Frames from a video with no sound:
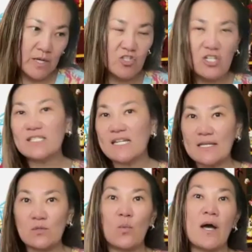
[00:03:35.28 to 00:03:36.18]
Just
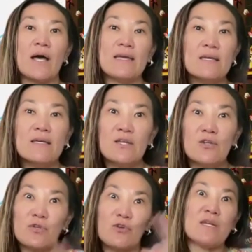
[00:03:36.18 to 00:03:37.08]
as why,
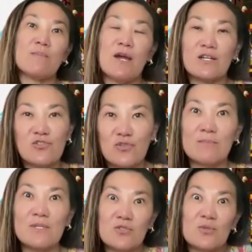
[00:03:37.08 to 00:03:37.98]
the great American
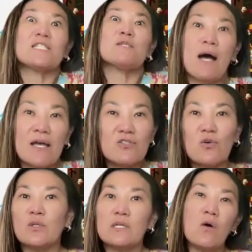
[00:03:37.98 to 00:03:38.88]
dream is to aspire to
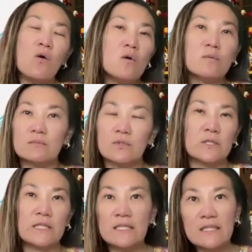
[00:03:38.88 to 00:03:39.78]
own a home,
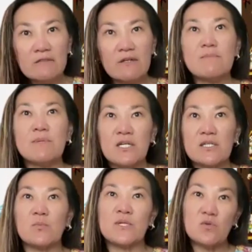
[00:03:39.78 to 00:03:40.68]
or, right?
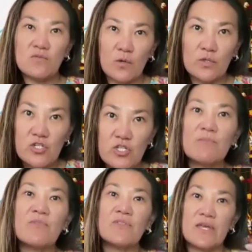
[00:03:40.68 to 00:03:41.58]
Because once you have ownership,
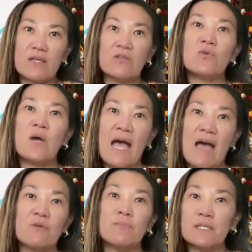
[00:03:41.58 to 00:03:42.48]
then you
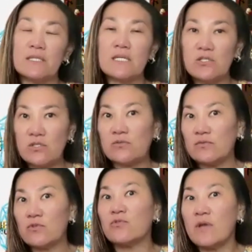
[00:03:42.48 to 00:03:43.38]
have the ability to
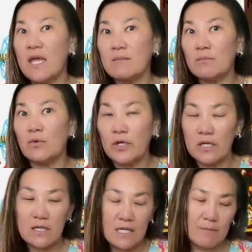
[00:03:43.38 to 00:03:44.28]
create
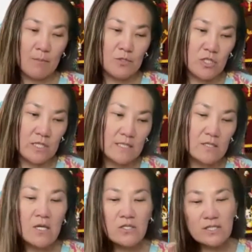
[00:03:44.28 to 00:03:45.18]
more opportunities.
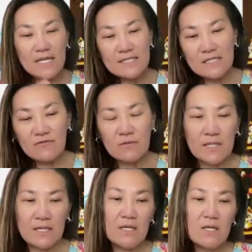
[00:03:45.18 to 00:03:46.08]
So let's start from
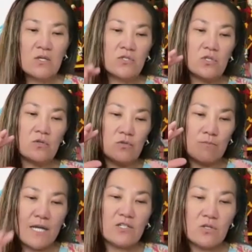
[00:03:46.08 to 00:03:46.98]
there. So
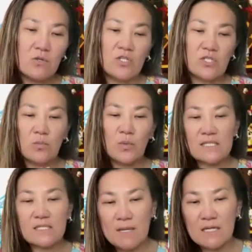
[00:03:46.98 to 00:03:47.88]
back to your question, what
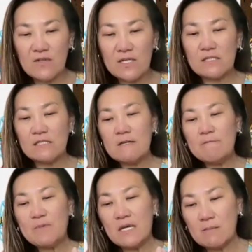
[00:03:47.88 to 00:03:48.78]
is the metaverse?
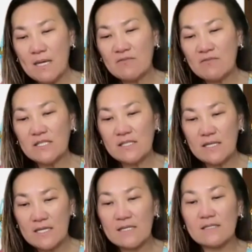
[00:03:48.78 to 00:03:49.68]
The metaverse
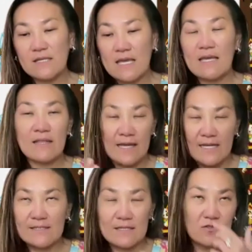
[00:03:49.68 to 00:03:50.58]
is like I
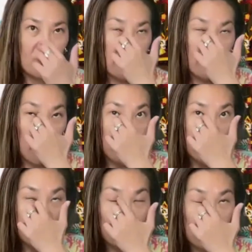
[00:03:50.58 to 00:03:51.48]
said, 3D more
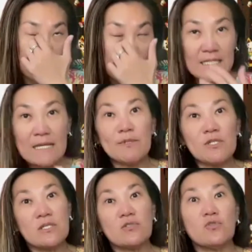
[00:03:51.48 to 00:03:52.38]
immersive world that
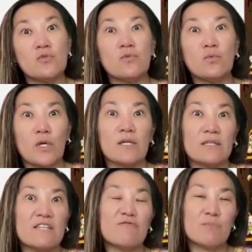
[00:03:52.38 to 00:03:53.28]
enables us to work,
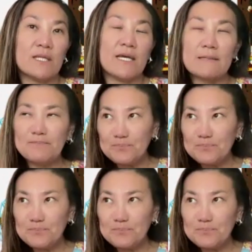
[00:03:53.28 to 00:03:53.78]
live, play,